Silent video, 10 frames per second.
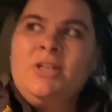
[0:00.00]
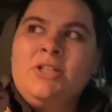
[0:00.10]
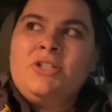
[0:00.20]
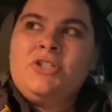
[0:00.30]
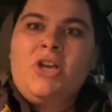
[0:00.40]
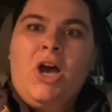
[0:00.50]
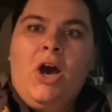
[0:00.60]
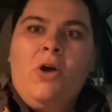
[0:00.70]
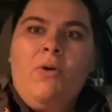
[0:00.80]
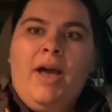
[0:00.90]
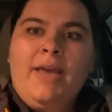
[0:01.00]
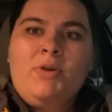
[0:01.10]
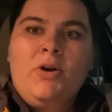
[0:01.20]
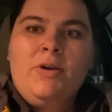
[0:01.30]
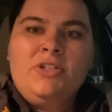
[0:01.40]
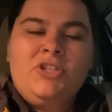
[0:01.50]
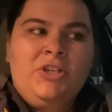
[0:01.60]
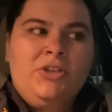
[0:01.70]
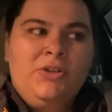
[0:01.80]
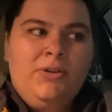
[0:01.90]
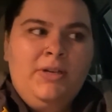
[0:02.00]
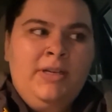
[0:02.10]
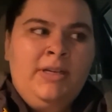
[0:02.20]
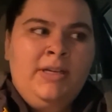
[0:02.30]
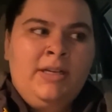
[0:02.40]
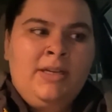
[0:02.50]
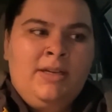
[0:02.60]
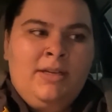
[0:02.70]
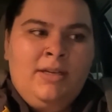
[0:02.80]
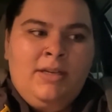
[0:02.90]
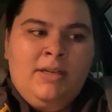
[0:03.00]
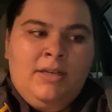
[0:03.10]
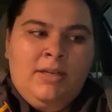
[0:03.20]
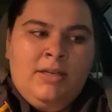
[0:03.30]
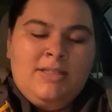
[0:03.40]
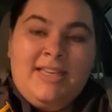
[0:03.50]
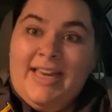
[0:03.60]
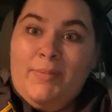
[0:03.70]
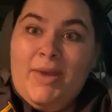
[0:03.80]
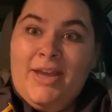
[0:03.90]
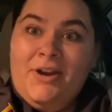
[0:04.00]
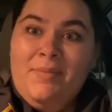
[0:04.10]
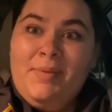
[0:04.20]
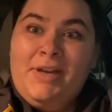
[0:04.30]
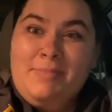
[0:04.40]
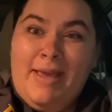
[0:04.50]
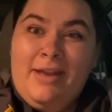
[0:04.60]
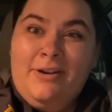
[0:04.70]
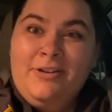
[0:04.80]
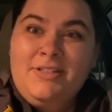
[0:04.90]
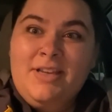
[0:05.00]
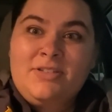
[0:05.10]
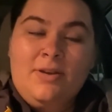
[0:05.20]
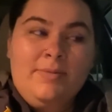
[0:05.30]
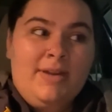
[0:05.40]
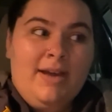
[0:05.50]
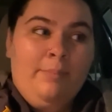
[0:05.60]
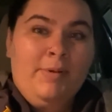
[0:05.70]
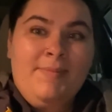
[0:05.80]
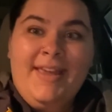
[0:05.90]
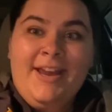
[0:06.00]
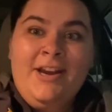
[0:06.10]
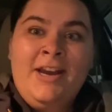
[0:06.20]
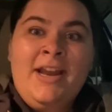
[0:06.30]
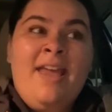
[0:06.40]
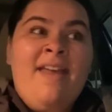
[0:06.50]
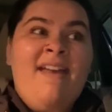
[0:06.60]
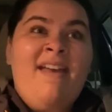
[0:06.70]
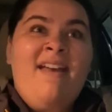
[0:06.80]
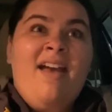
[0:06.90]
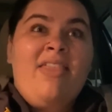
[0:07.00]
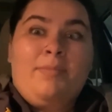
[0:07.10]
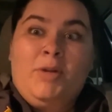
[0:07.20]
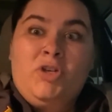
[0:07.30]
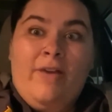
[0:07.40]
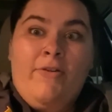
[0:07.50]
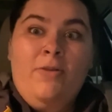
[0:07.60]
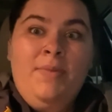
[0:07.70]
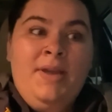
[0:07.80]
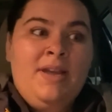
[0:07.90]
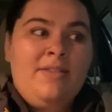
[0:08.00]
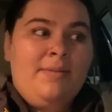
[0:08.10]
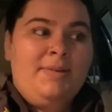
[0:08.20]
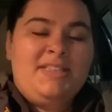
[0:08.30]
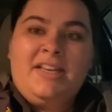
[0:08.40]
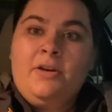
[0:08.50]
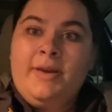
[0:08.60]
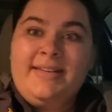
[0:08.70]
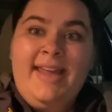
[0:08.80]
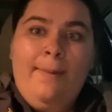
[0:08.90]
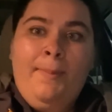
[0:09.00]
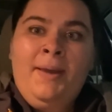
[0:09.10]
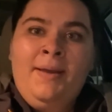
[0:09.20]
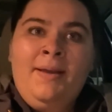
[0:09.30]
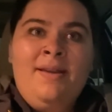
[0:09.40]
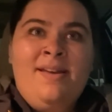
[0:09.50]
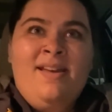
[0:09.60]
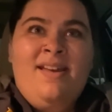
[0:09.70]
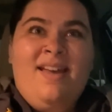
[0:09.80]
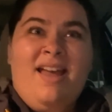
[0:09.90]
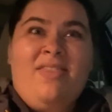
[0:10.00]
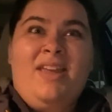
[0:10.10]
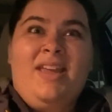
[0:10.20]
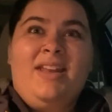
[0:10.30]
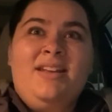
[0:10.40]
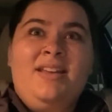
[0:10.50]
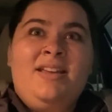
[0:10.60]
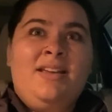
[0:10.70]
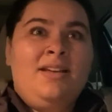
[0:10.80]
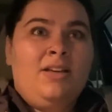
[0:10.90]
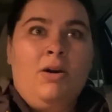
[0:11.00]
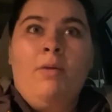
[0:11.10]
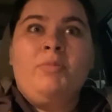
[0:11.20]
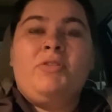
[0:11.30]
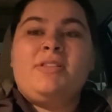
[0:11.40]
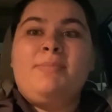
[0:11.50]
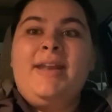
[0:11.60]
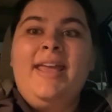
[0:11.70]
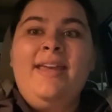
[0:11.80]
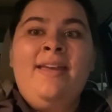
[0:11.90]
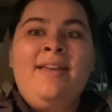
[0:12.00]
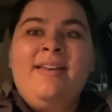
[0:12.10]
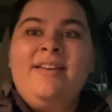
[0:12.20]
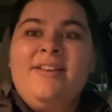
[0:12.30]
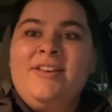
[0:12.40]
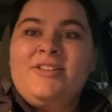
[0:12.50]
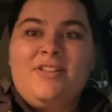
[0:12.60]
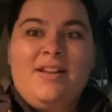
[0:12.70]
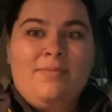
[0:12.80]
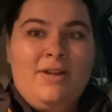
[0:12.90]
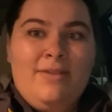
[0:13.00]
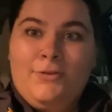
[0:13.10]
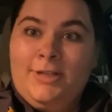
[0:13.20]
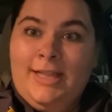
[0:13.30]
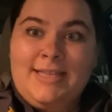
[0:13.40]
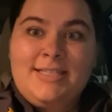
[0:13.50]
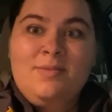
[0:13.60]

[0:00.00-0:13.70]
So I'm going to take out my hair because my head hurts. So I'm gonna unpin my hair, and then I'm gonna drive home, and then I'm gonna take a quick nap, and then go on with the rest of my day so that I'm ready for class in the